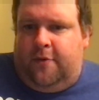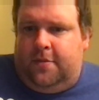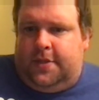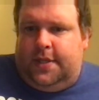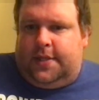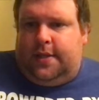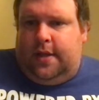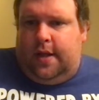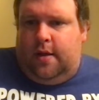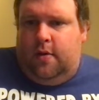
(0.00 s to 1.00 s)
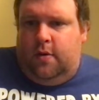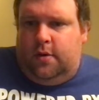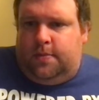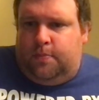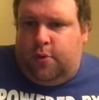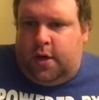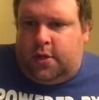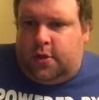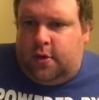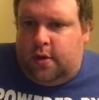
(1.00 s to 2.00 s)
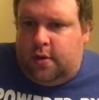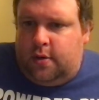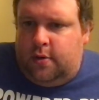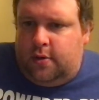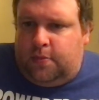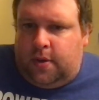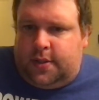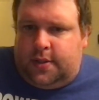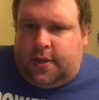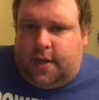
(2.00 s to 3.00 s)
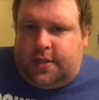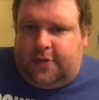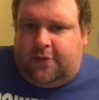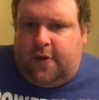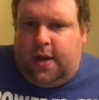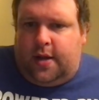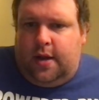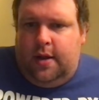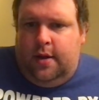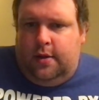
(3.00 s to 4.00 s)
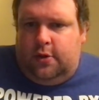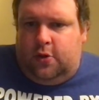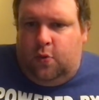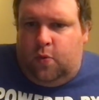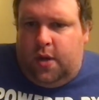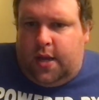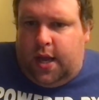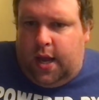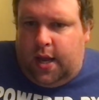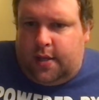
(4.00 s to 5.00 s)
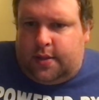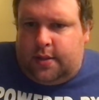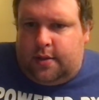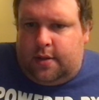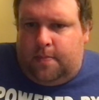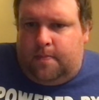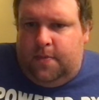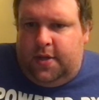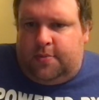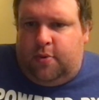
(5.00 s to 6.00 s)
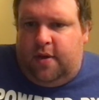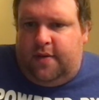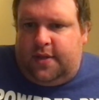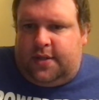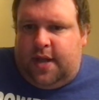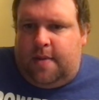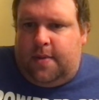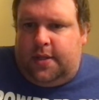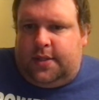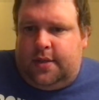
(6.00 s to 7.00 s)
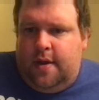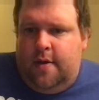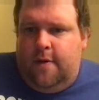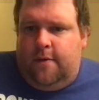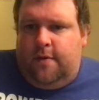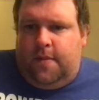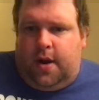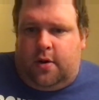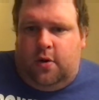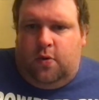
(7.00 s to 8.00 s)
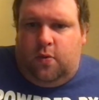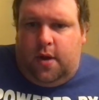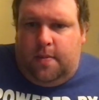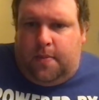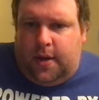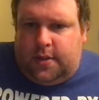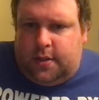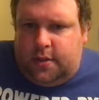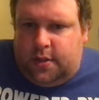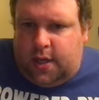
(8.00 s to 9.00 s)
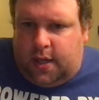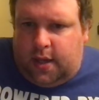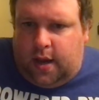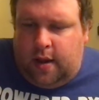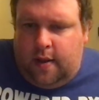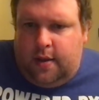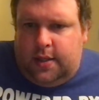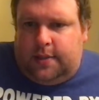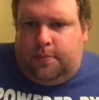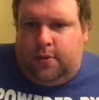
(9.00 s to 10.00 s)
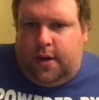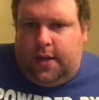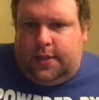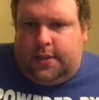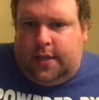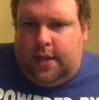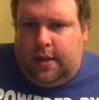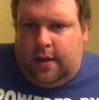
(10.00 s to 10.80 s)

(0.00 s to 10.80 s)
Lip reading: from Sicily, whose presence causes Frank to recant his previous statements. For Michael, when Pentangeli is pressed,